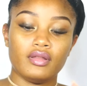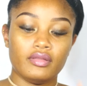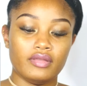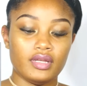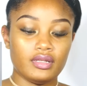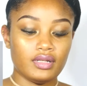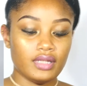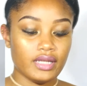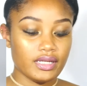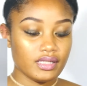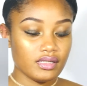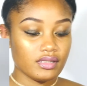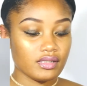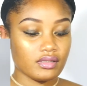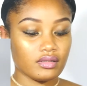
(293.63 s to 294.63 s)
then the
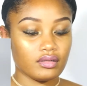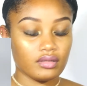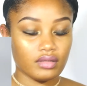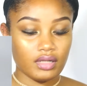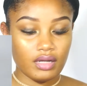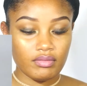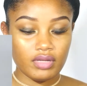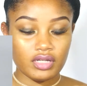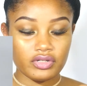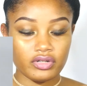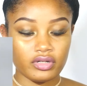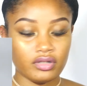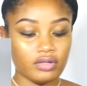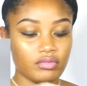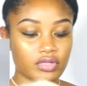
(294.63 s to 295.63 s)
lace is I'm not
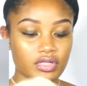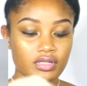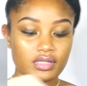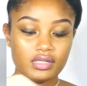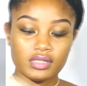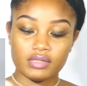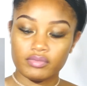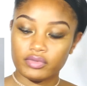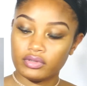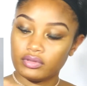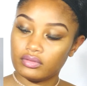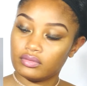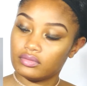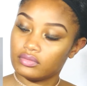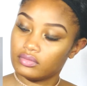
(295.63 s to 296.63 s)
sure how much this is but
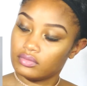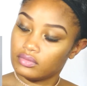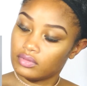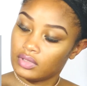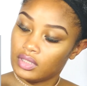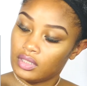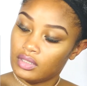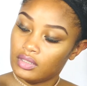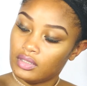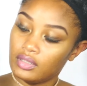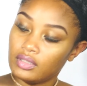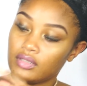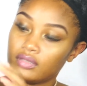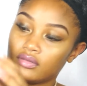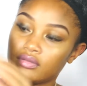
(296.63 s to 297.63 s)

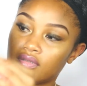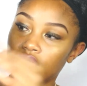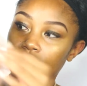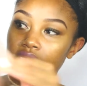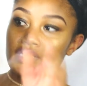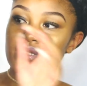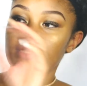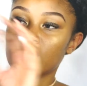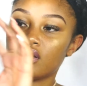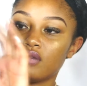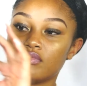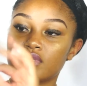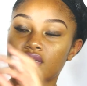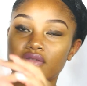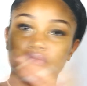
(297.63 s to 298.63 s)
the lace
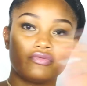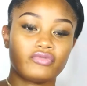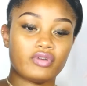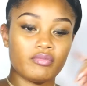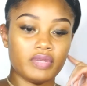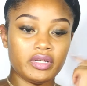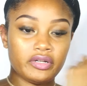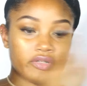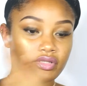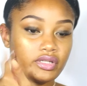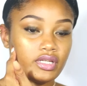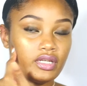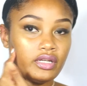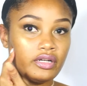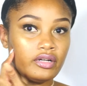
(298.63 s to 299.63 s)
comes from ear
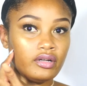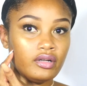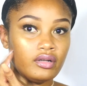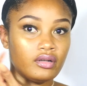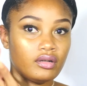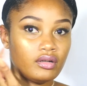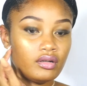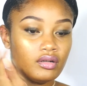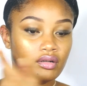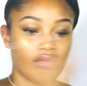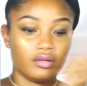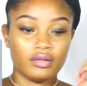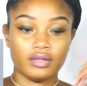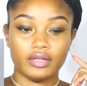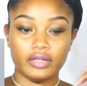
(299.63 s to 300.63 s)
to ear
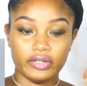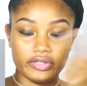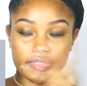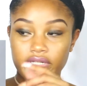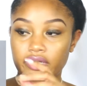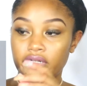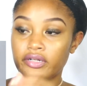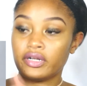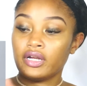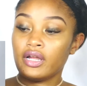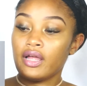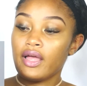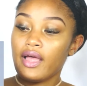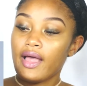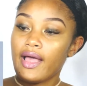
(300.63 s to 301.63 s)
ear to ear
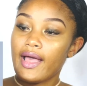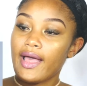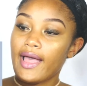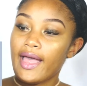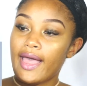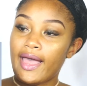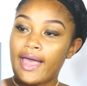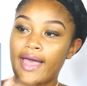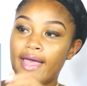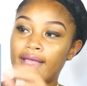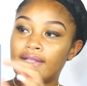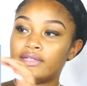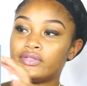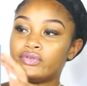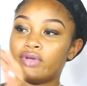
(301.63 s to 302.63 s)

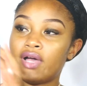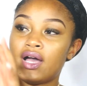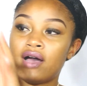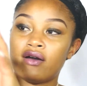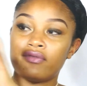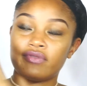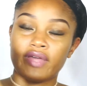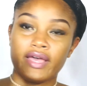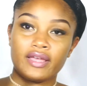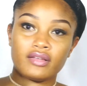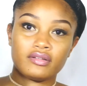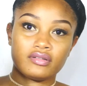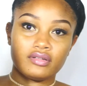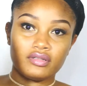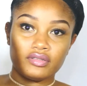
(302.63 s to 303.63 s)
and you have like
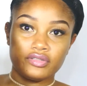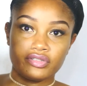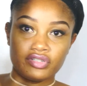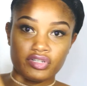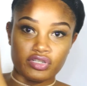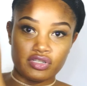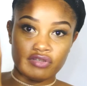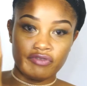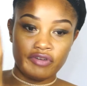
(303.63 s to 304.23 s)
just the